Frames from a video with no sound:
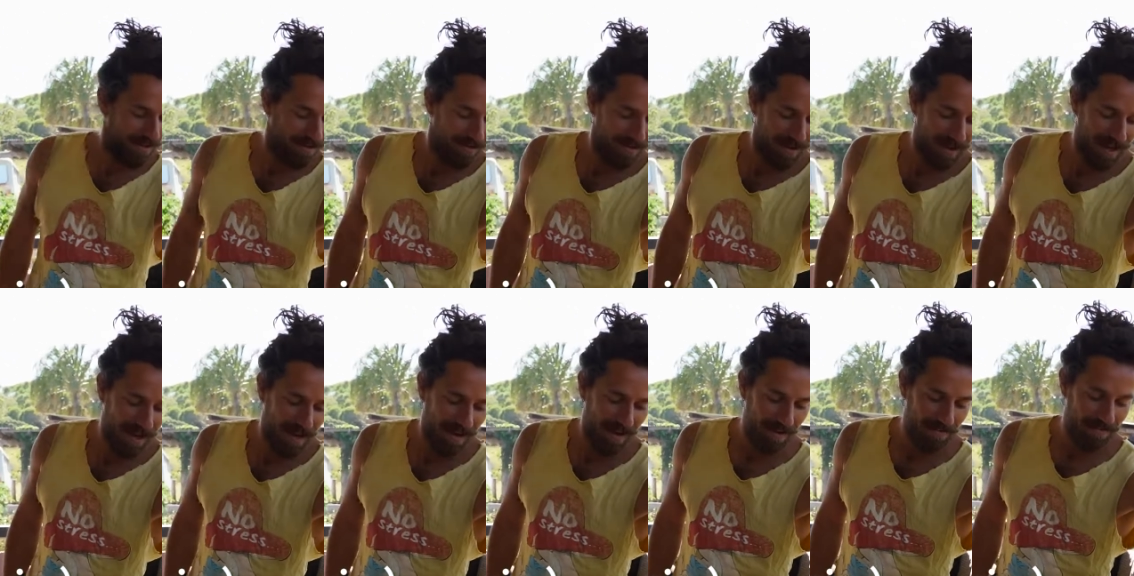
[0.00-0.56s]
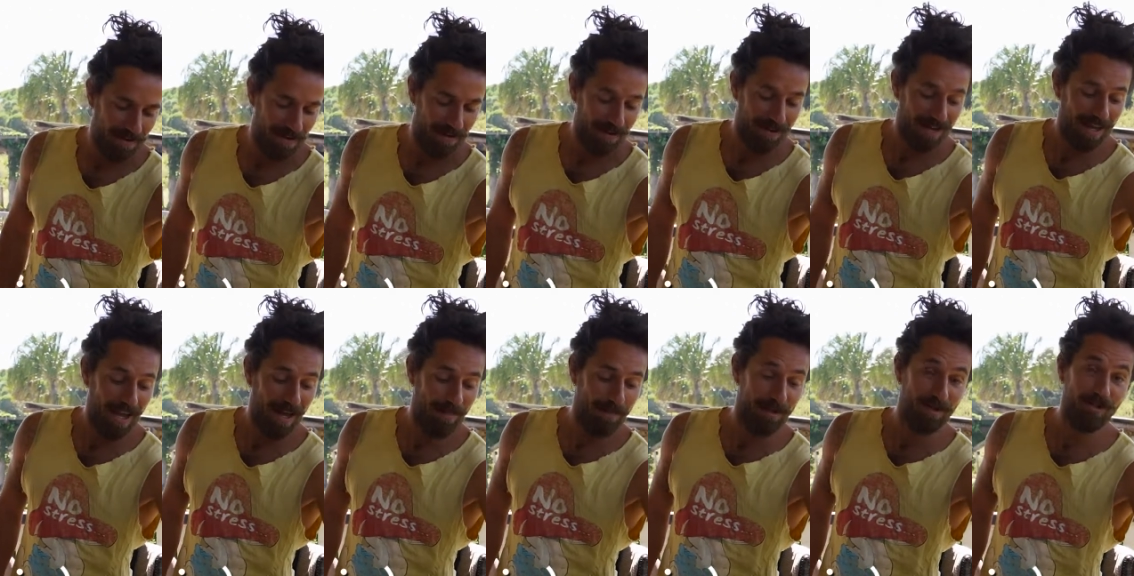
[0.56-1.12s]
we have our
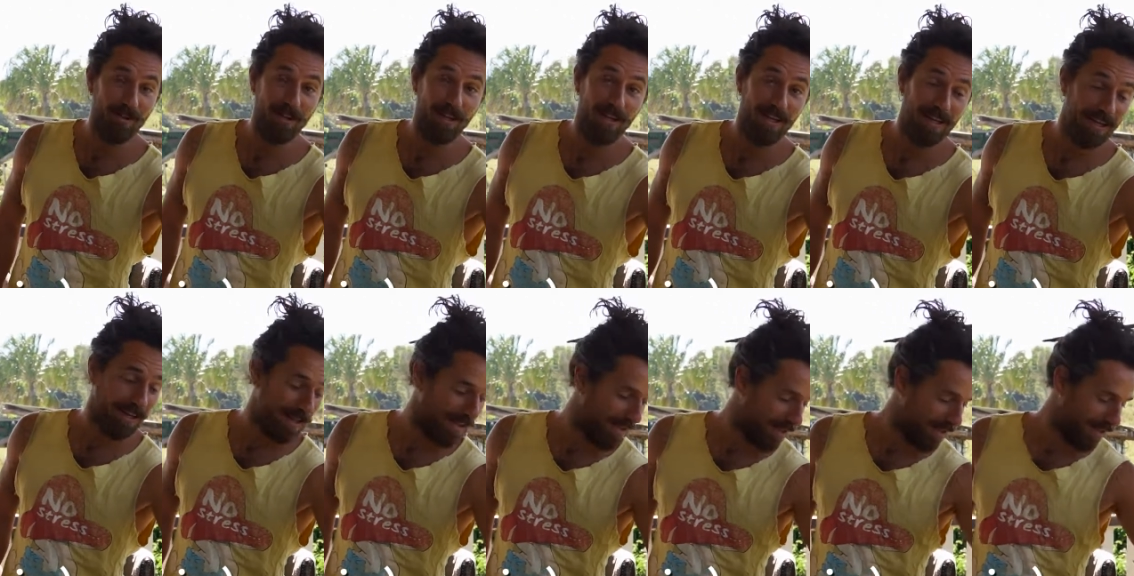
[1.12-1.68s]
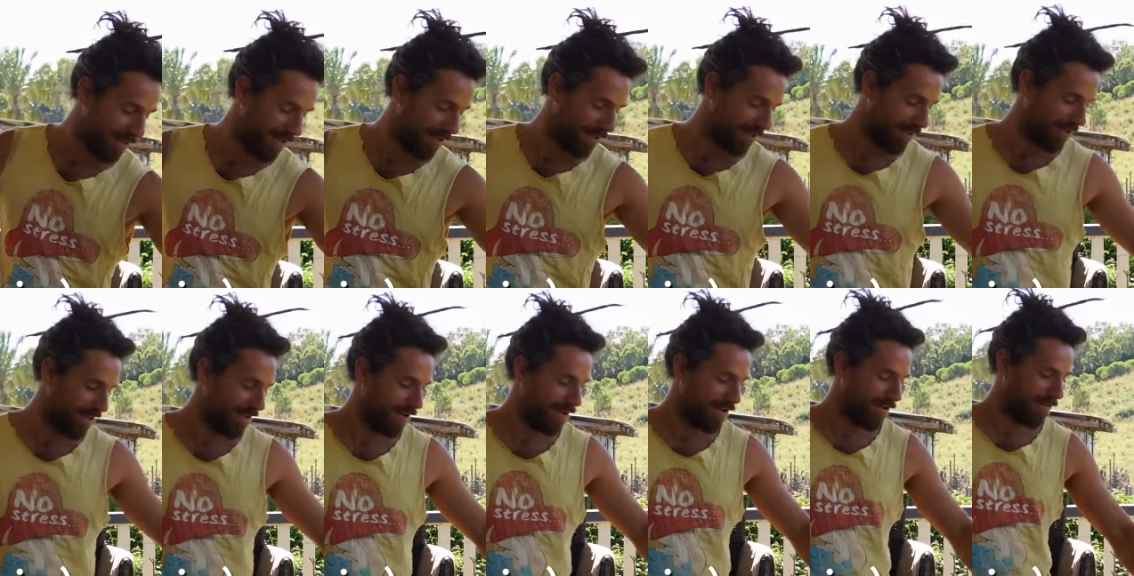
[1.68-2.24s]
cabbages,
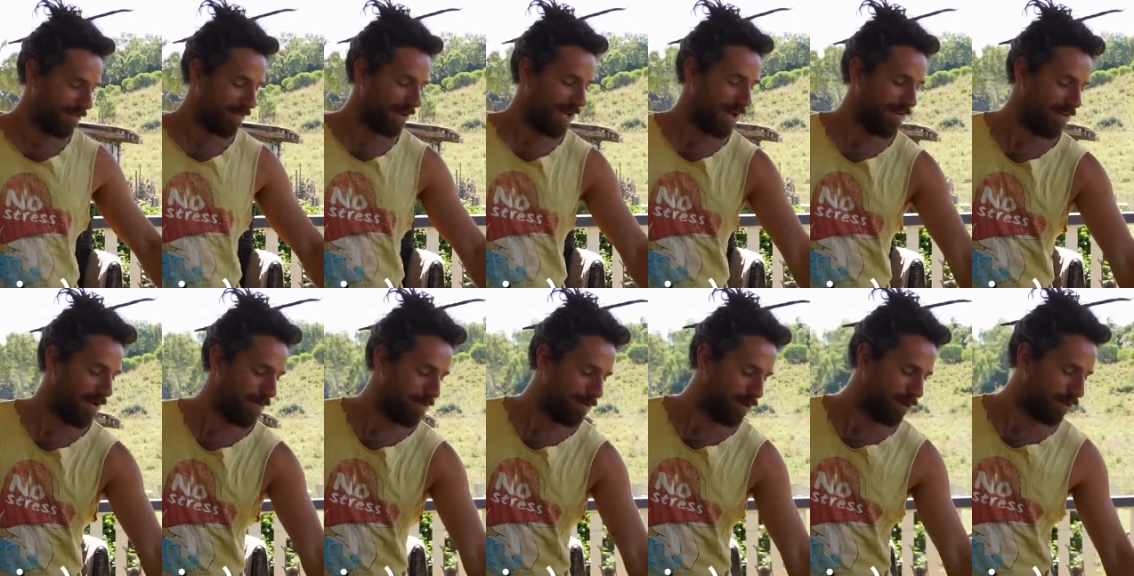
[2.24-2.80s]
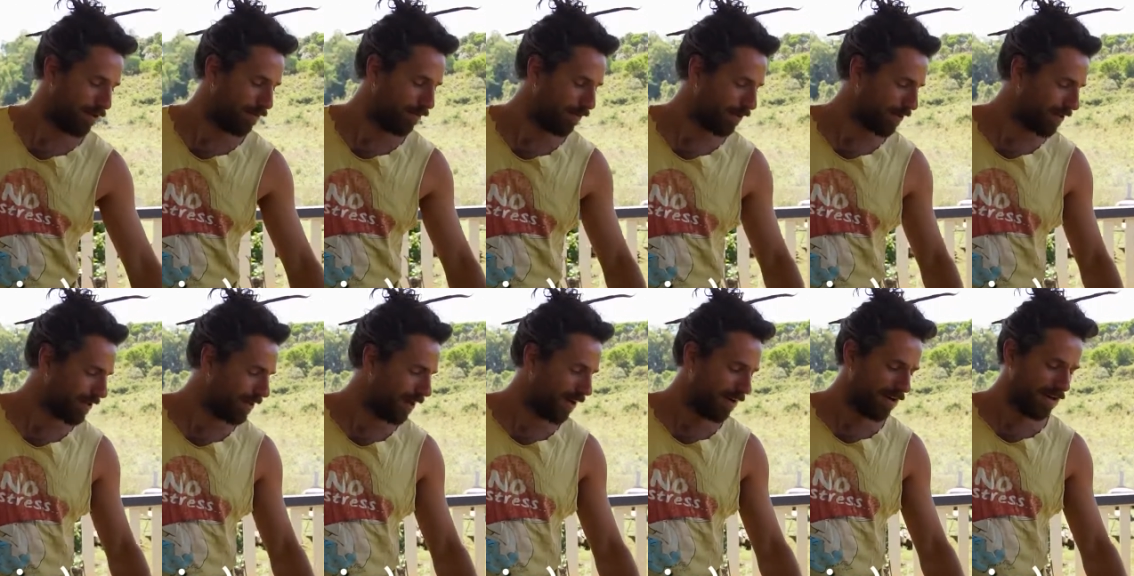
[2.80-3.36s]
we have our beautiful
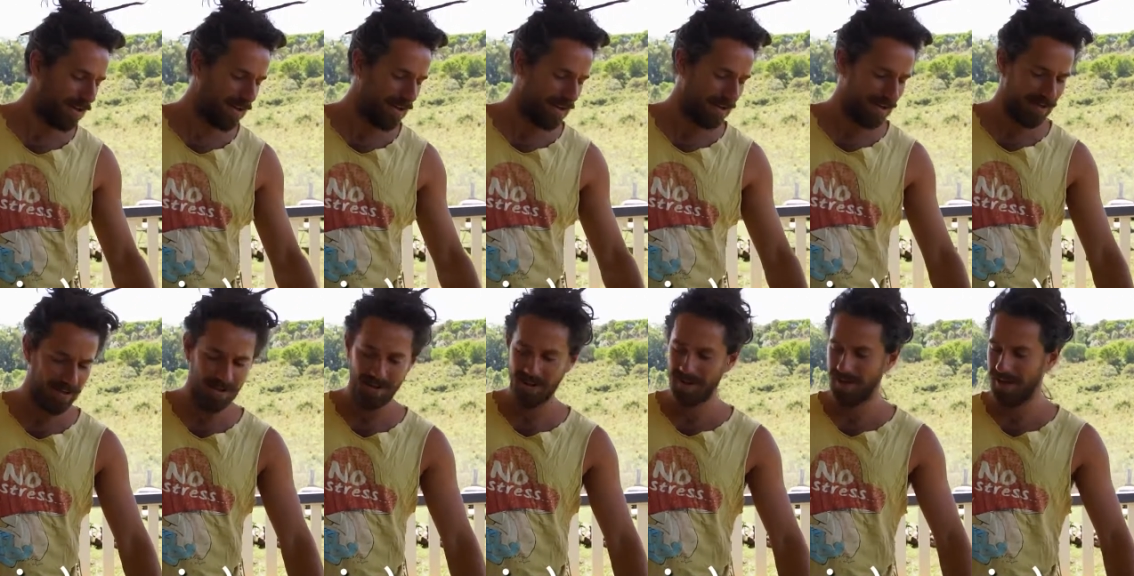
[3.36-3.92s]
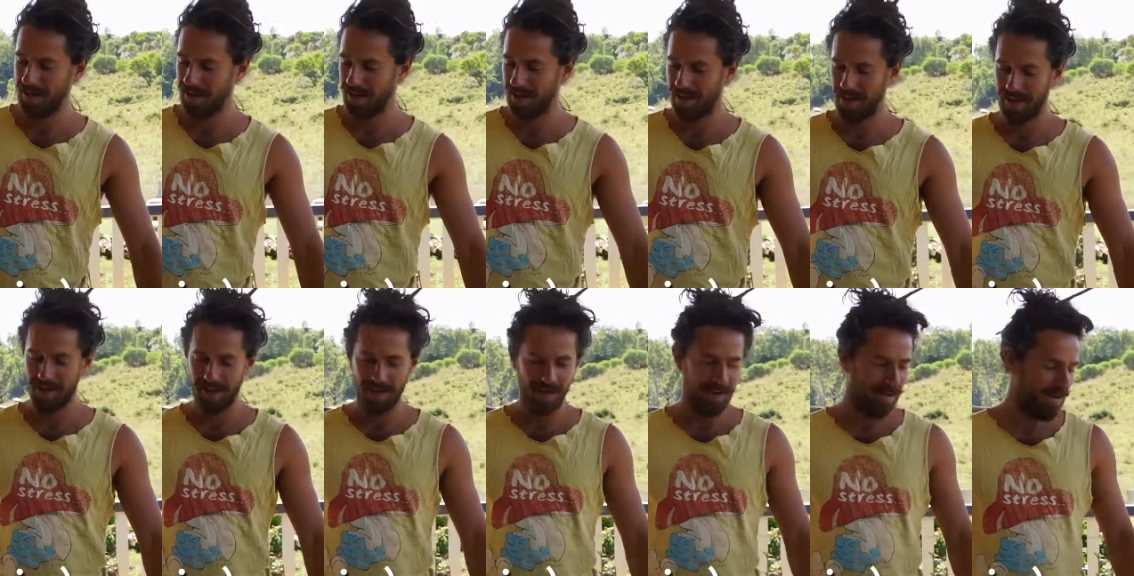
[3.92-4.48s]
garlic
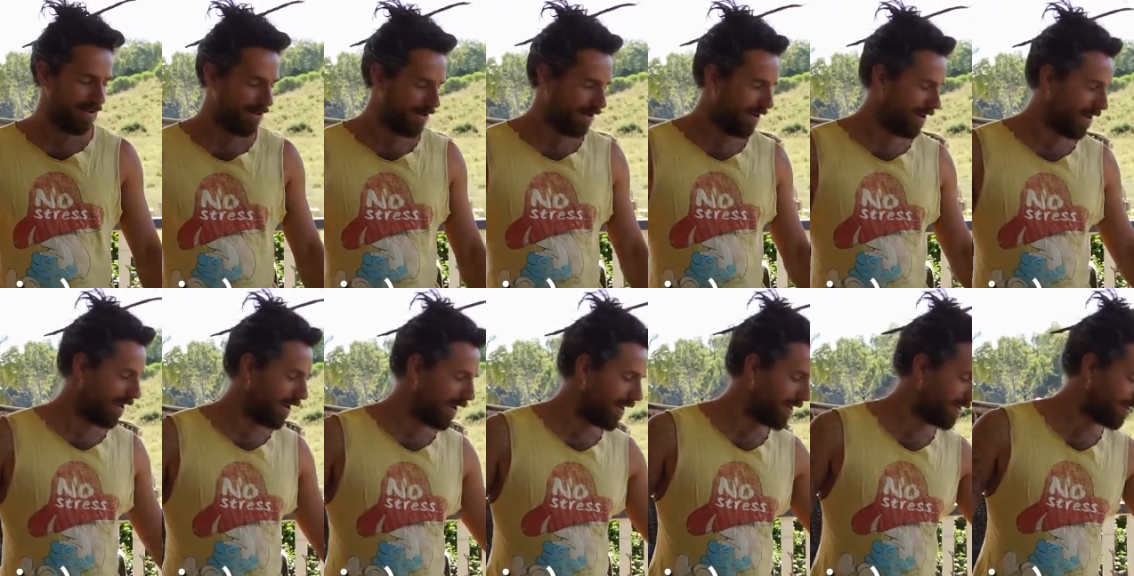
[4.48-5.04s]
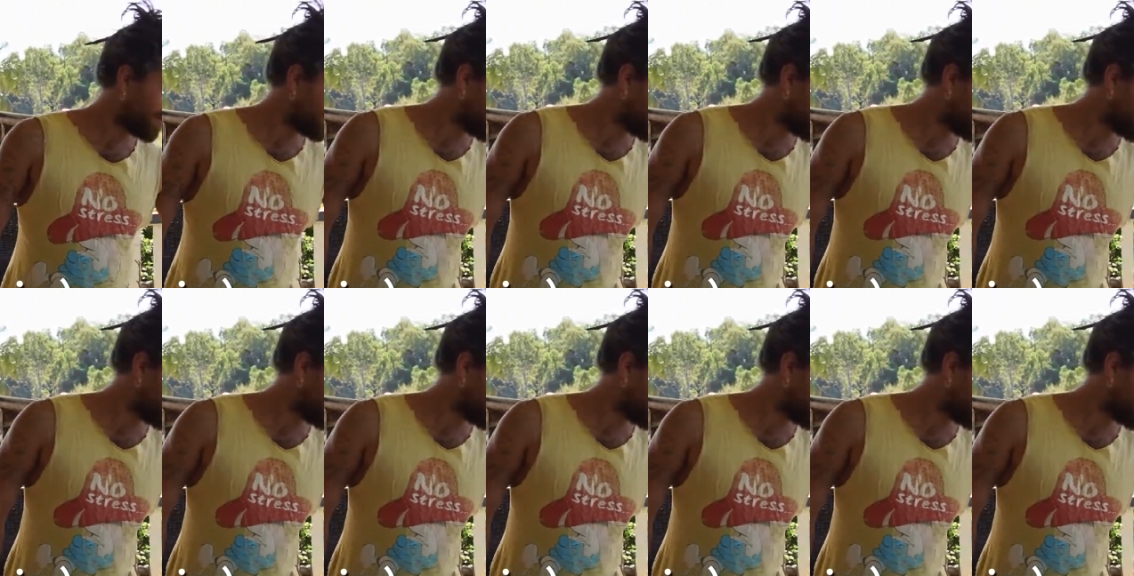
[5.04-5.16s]
and